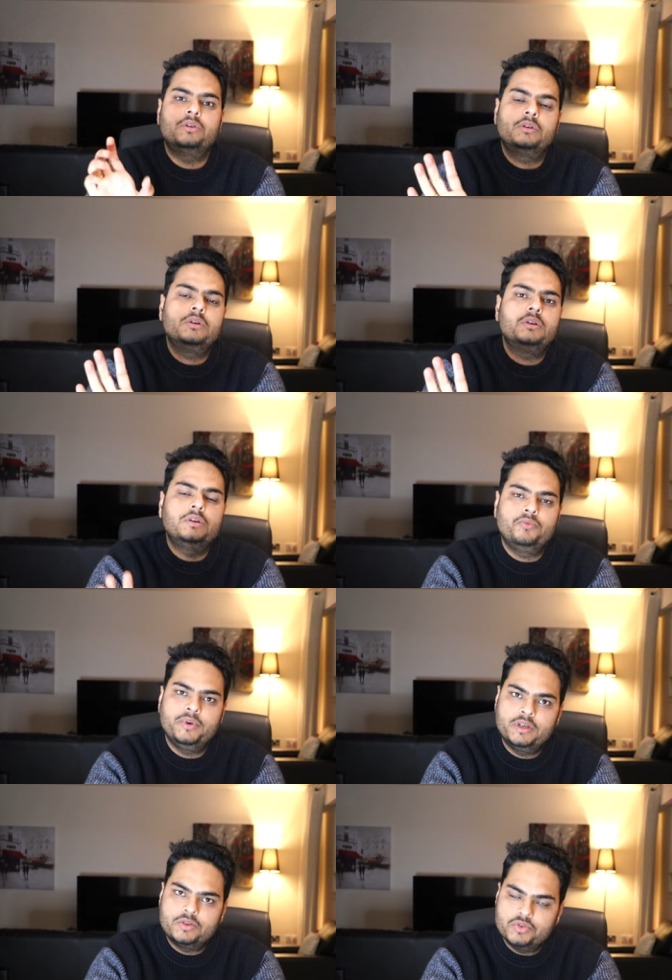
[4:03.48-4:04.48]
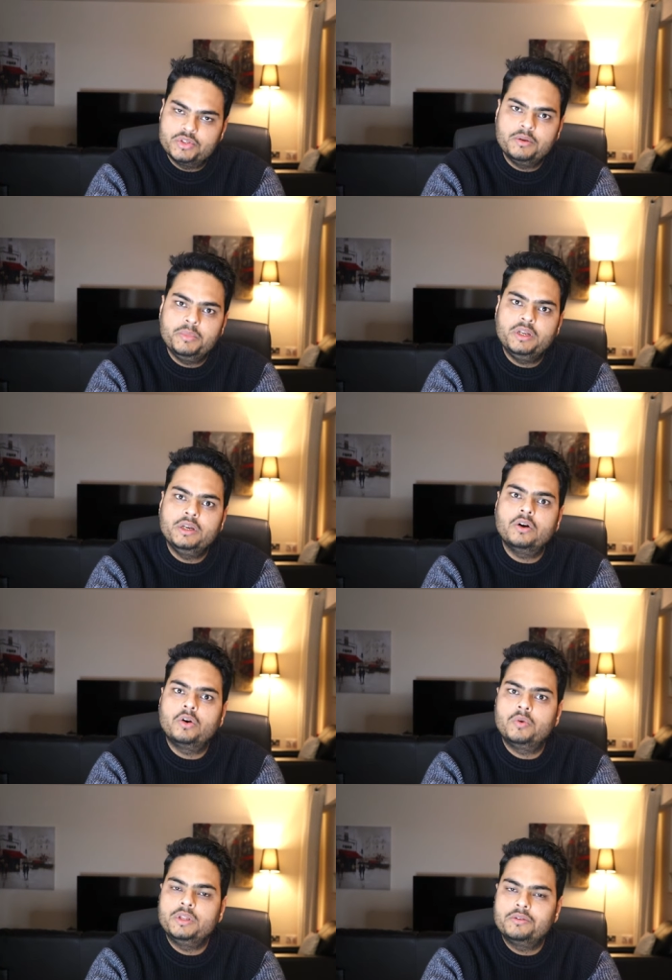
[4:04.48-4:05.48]
on whether social media
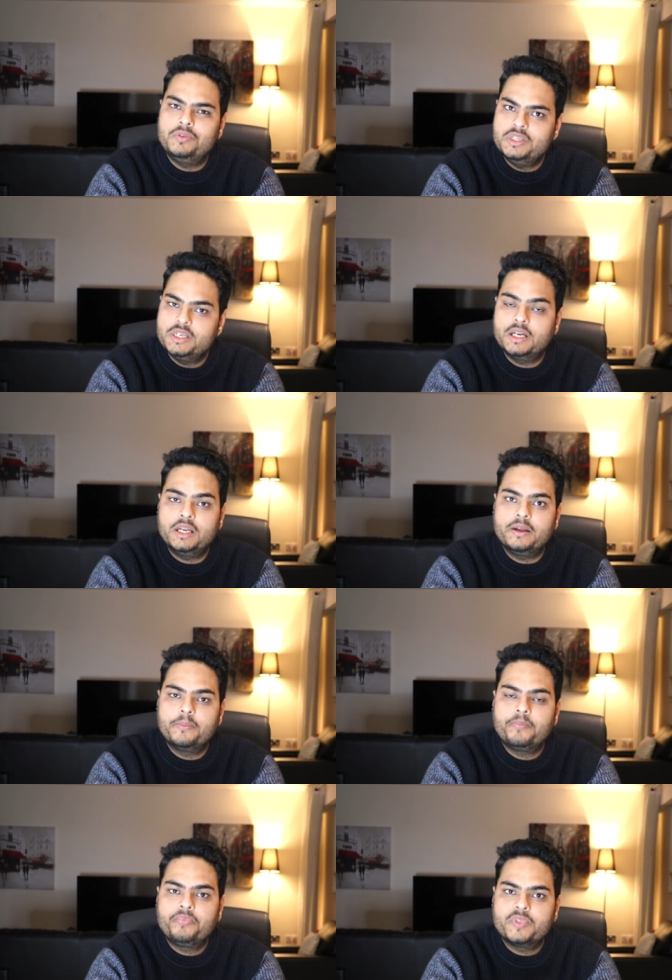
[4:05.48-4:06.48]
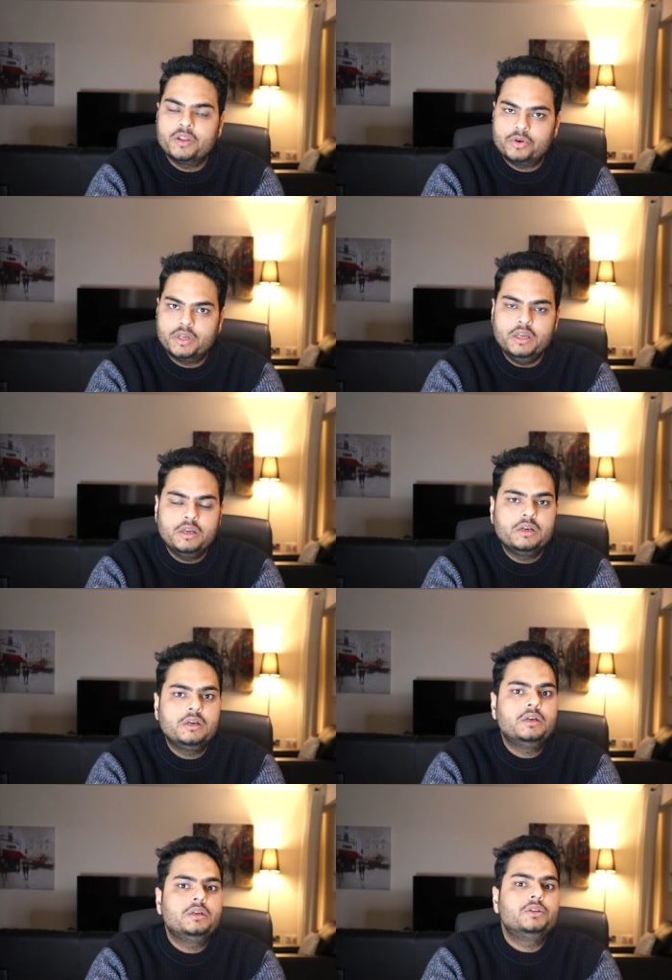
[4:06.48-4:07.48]
or whether physically okay
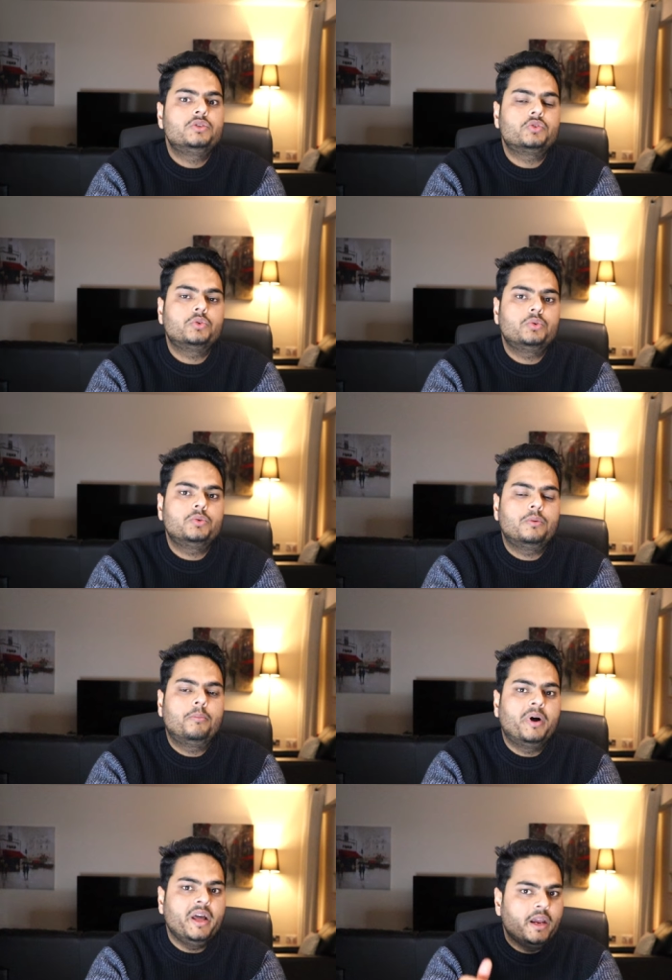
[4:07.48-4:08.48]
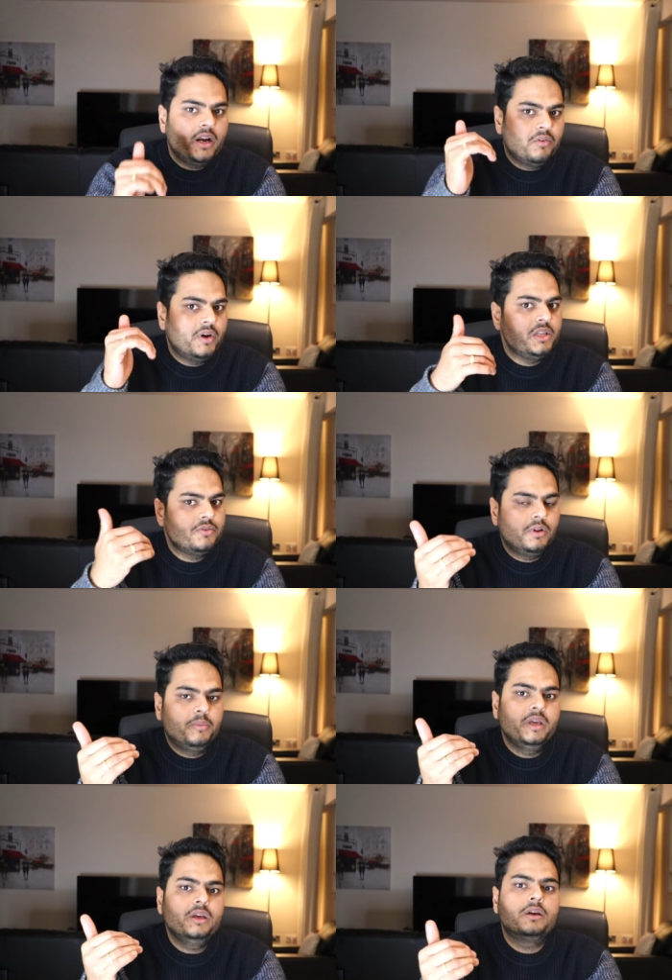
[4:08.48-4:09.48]
so my advice will
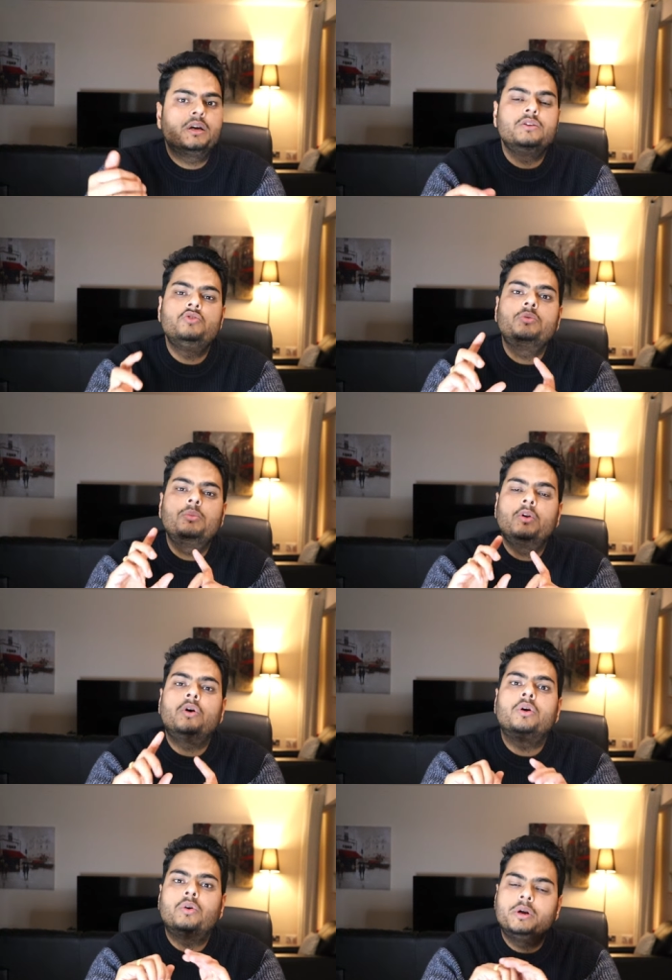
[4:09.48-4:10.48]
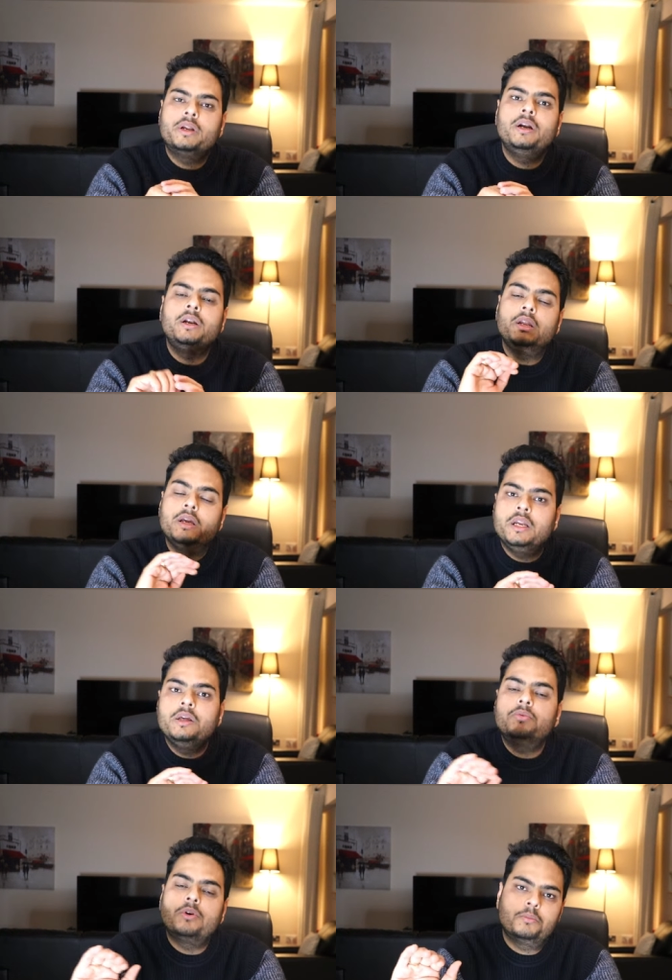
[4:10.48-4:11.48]
be consume long content in
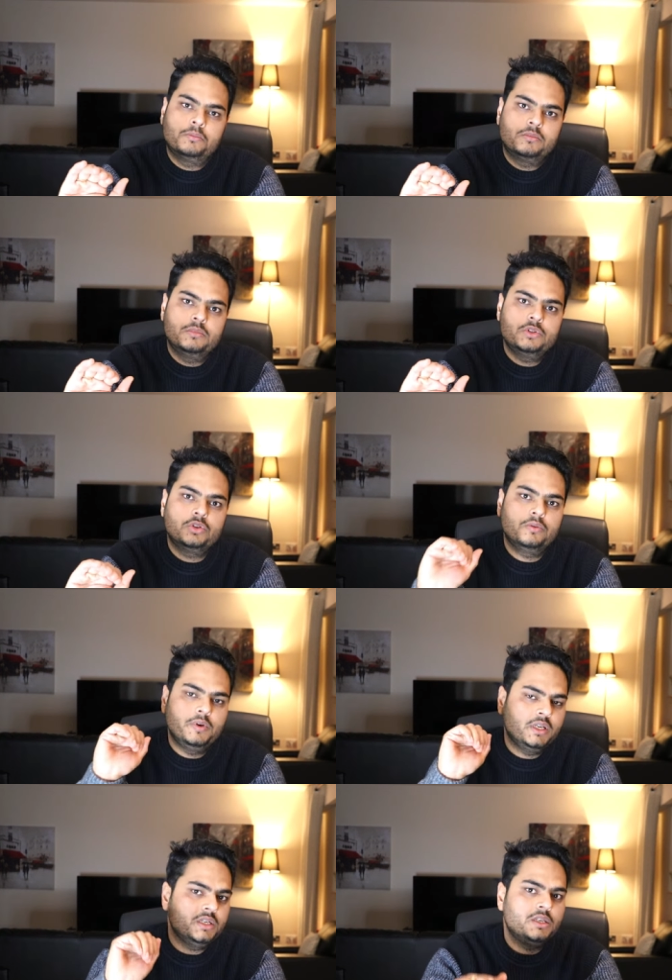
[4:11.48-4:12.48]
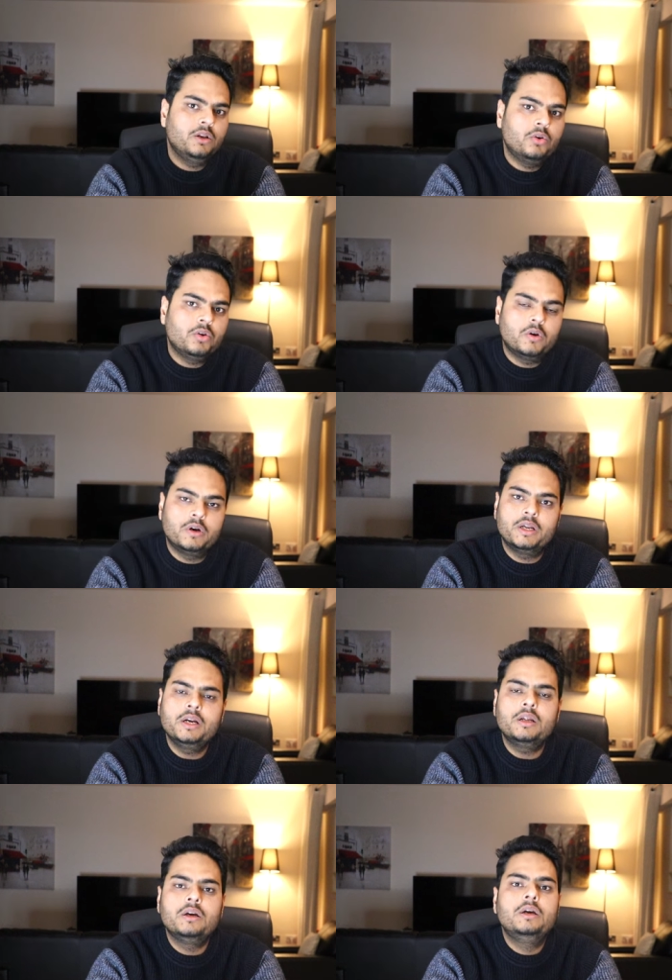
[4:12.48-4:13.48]
any form so when i say long
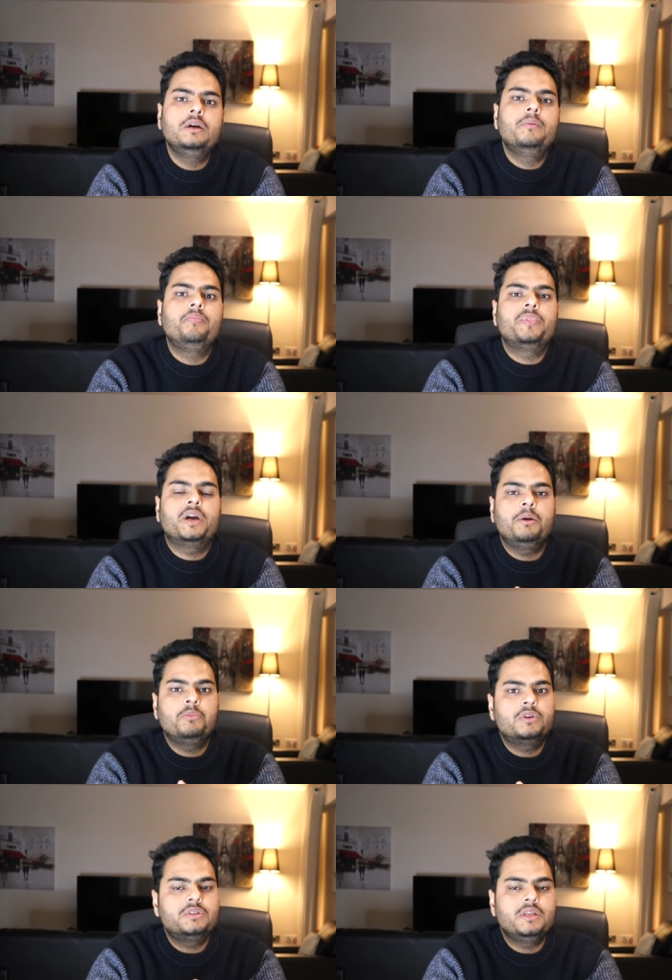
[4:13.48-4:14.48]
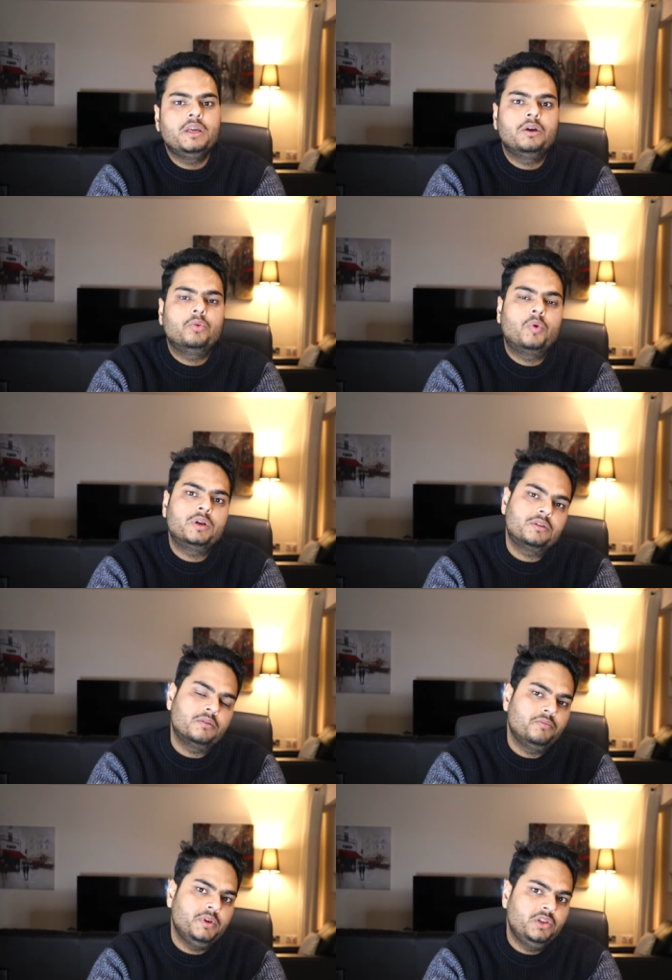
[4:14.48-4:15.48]
content i'm not saying watch
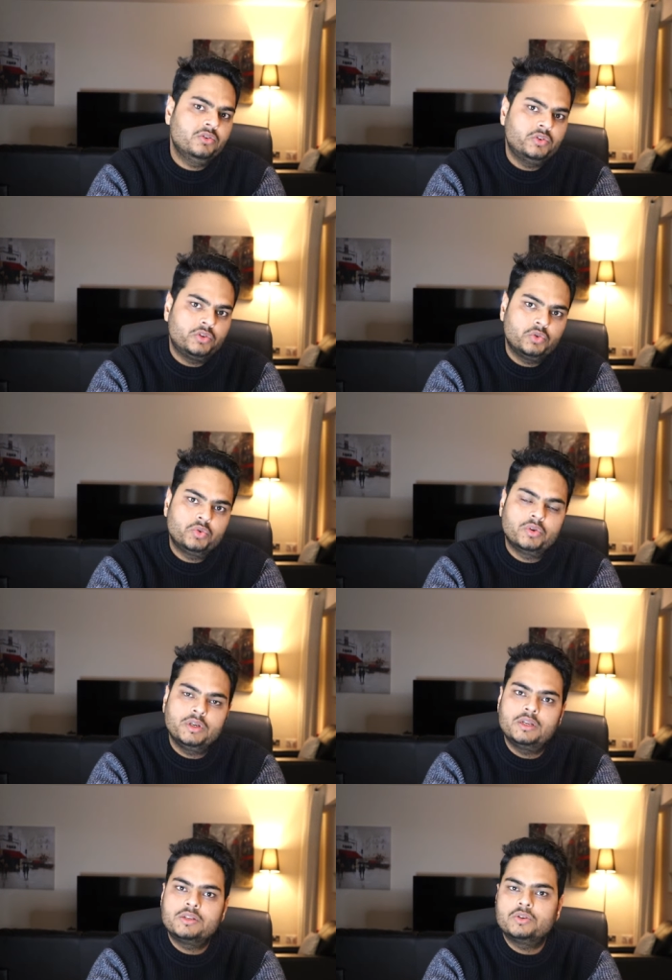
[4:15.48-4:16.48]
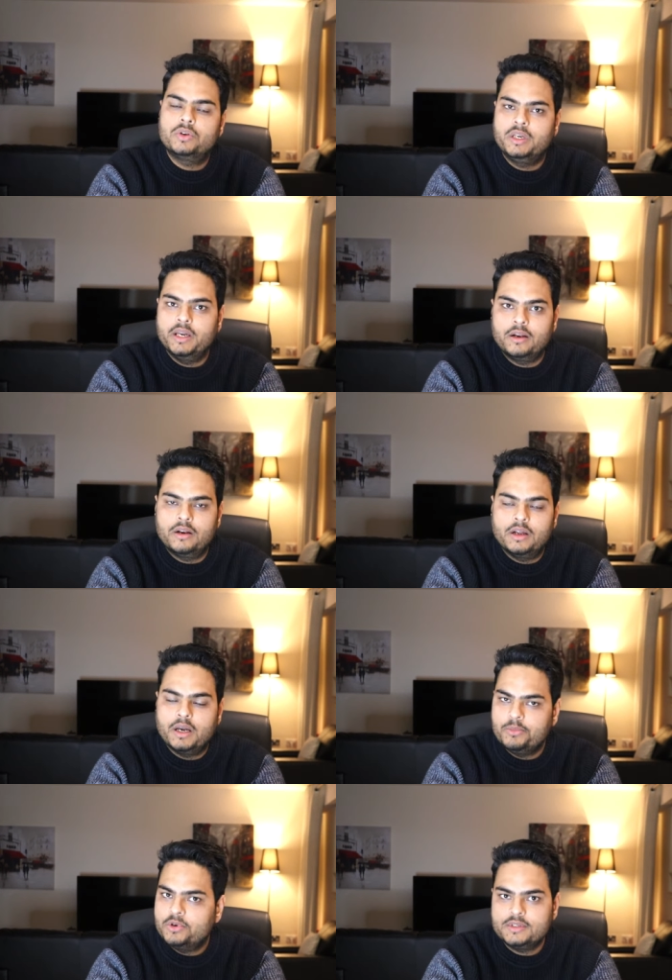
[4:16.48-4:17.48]
some videos or tutorials or gyan
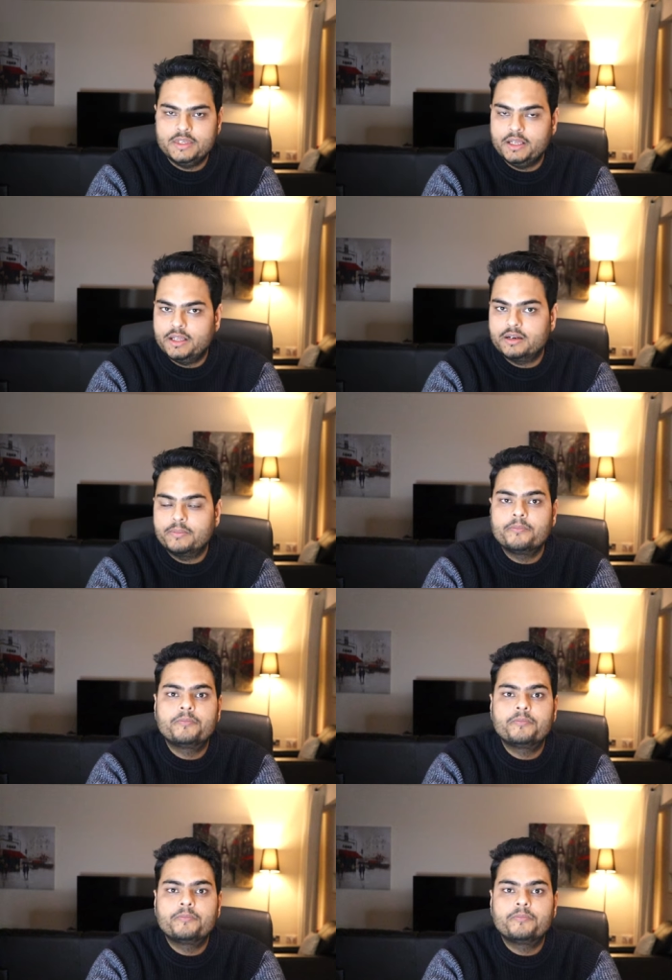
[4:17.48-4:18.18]
i'm not saying that